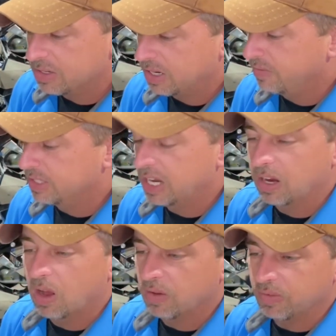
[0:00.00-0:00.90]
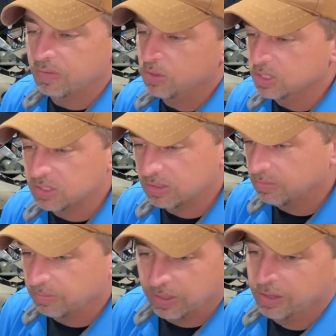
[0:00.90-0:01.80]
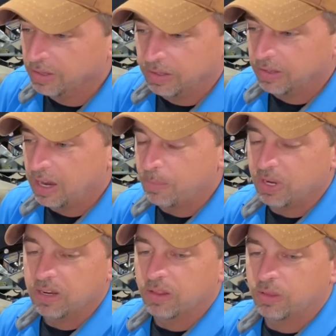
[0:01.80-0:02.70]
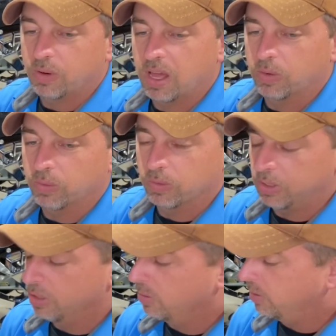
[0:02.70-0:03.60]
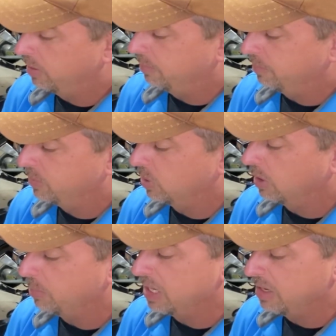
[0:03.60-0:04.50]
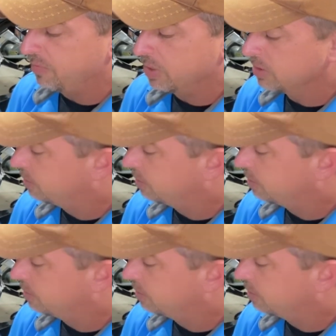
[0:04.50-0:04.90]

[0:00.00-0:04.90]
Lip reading: at every takeoff if you just hammered into the throttle, you know. So a little bit of difference,